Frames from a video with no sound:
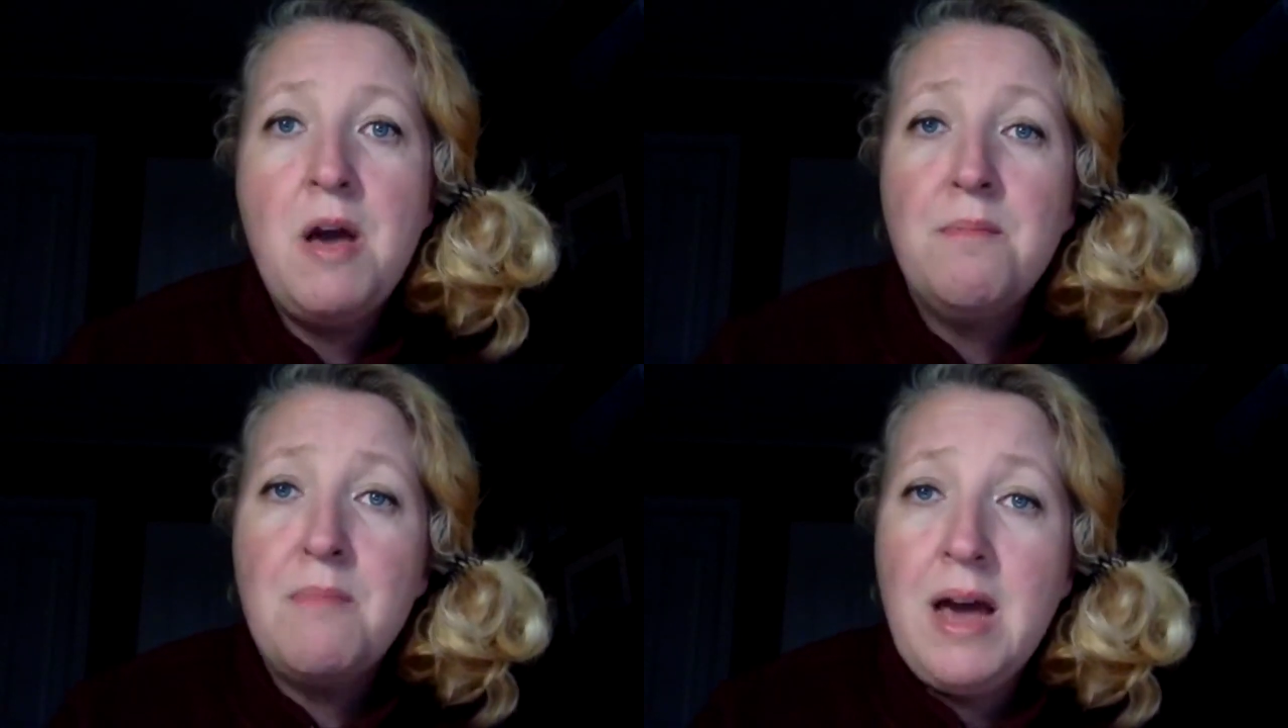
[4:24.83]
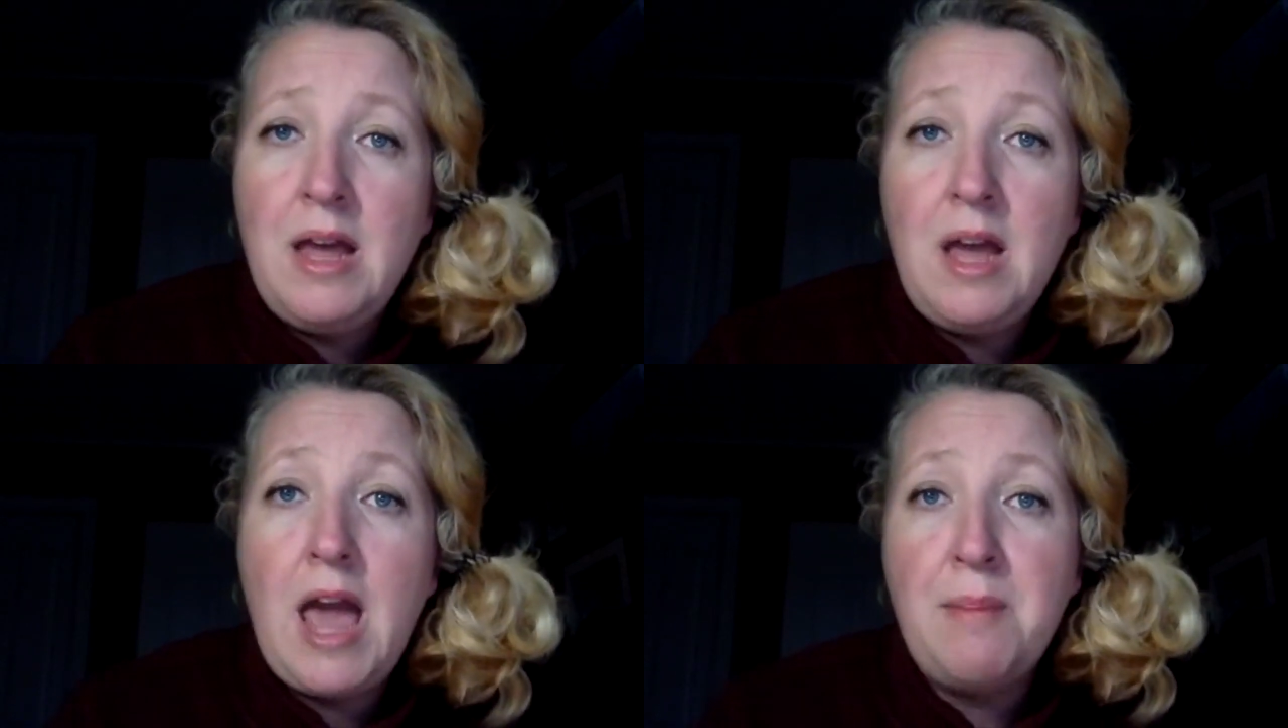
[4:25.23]

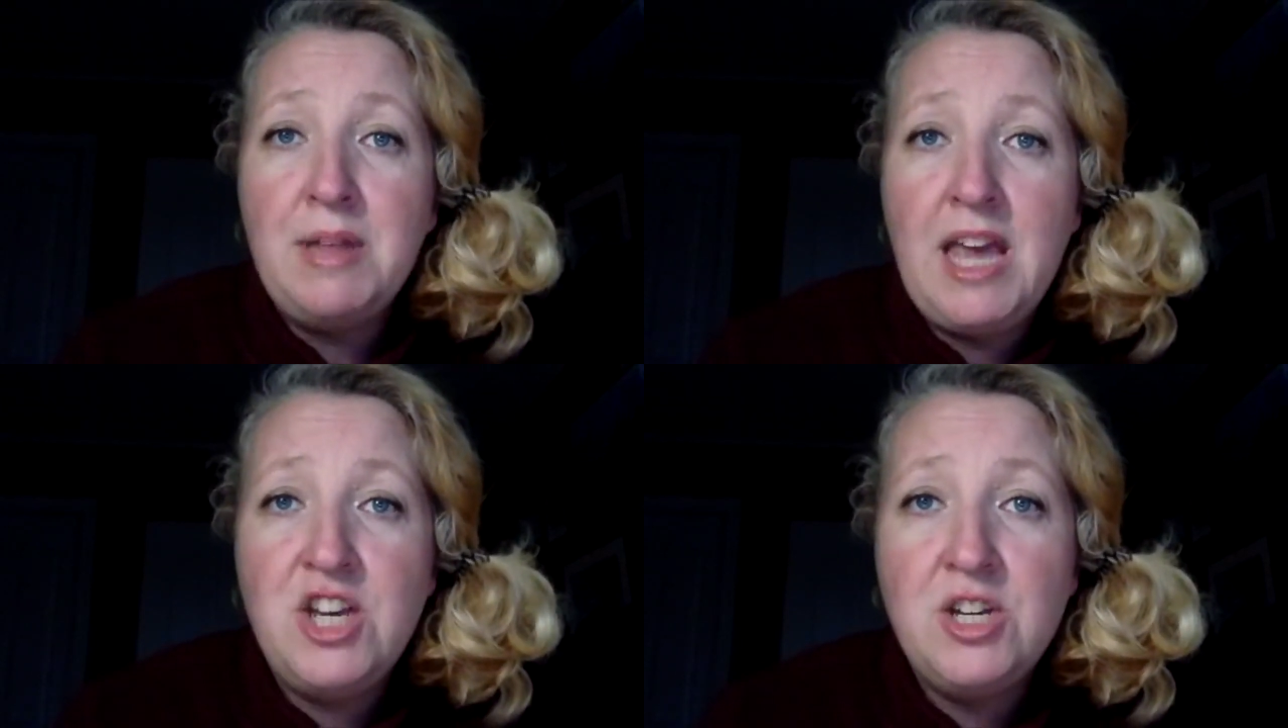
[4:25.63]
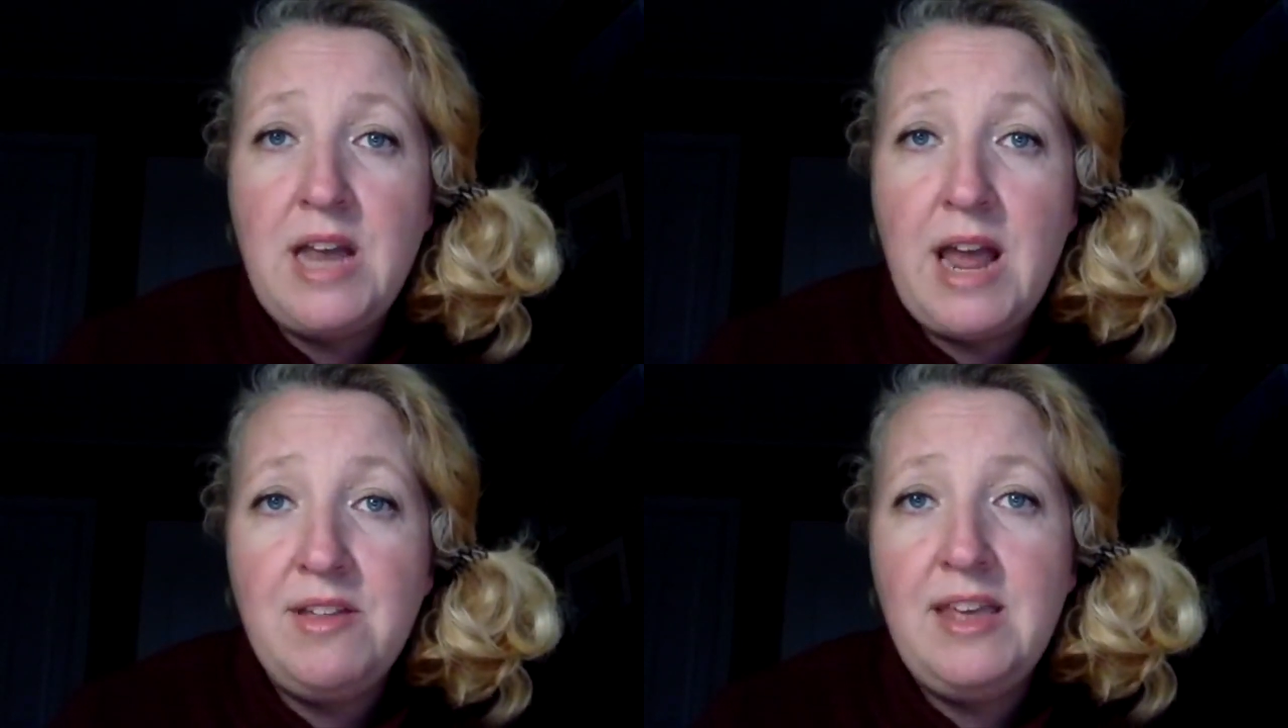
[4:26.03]
My application and
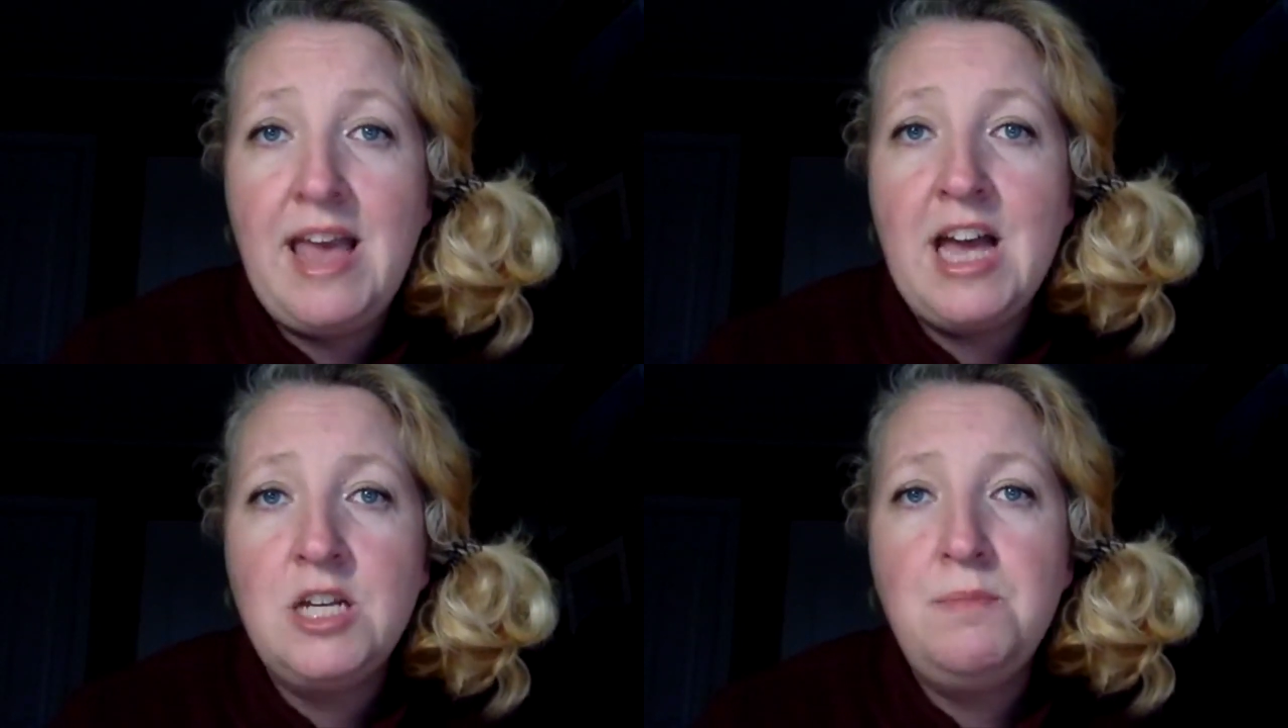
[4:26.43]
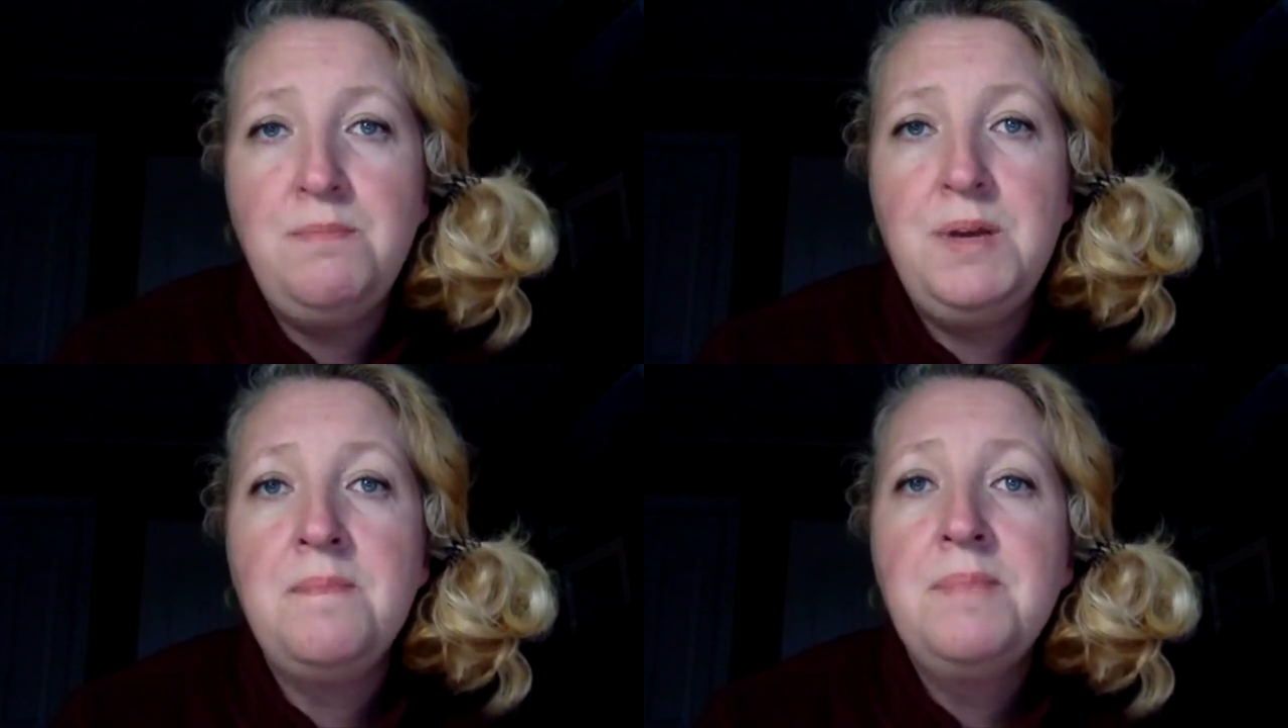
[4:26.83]
everything had to
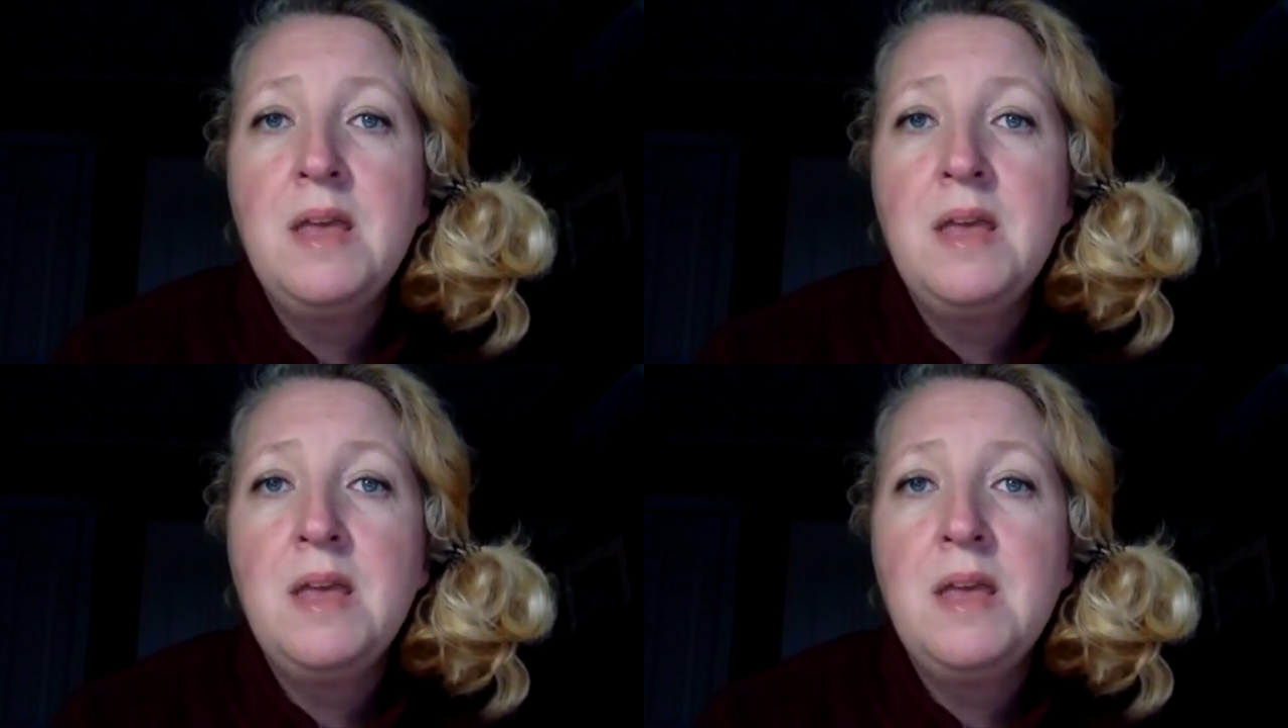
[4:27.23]
be